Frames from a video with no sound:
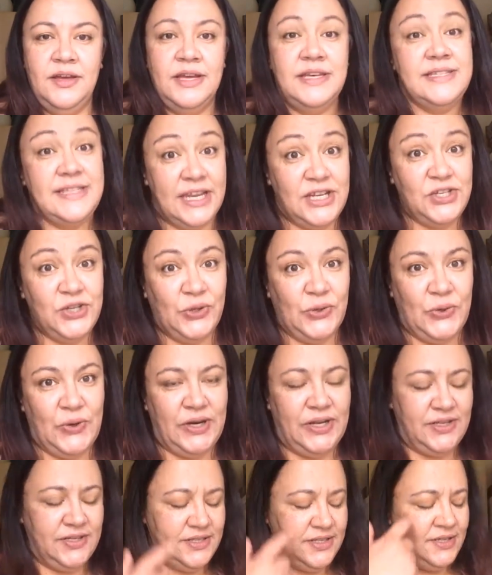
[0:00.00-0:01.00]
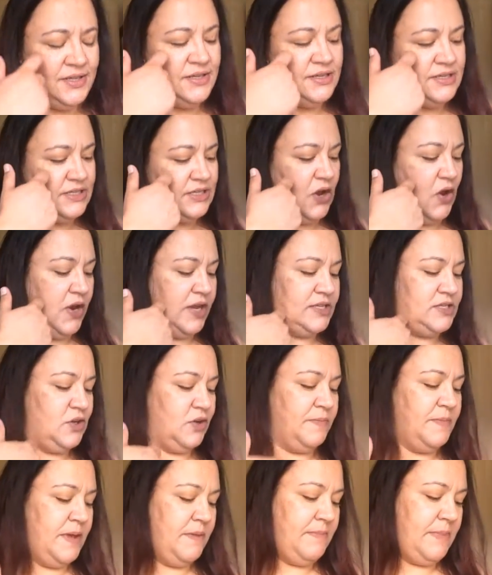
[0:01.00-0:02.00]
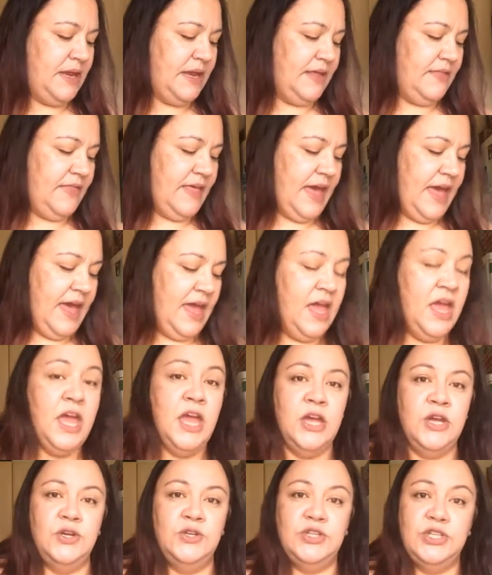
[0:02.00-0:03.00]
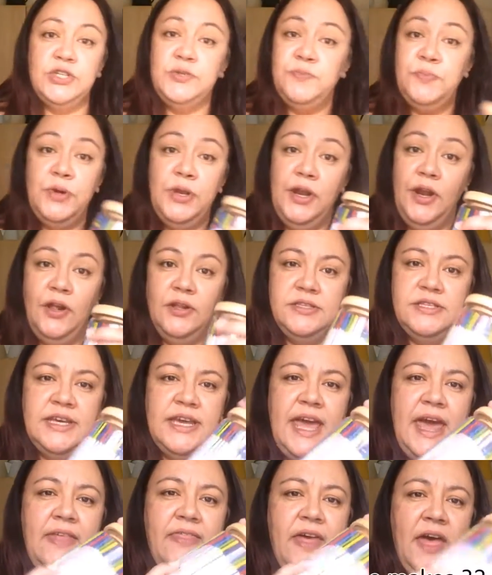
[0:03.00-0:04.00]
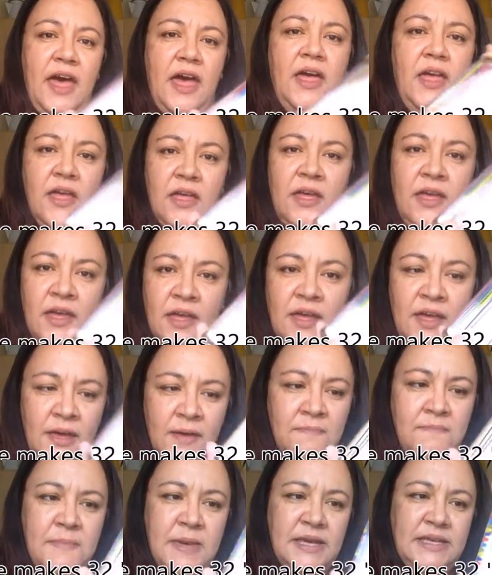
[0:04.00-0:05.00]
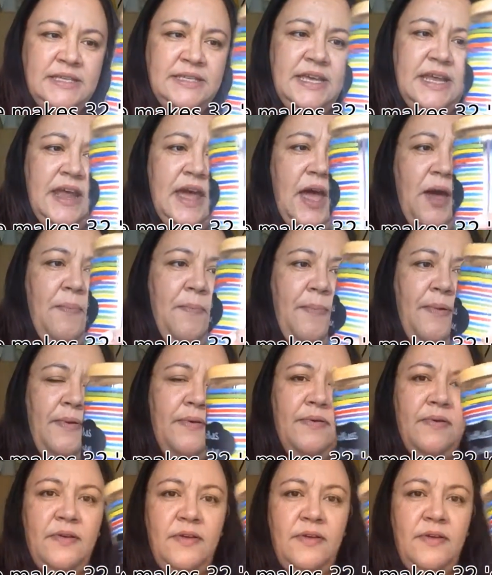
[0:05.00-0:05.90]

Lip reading: essential oils. Sorry, it took me a minute there. You just put it all together, mix it up,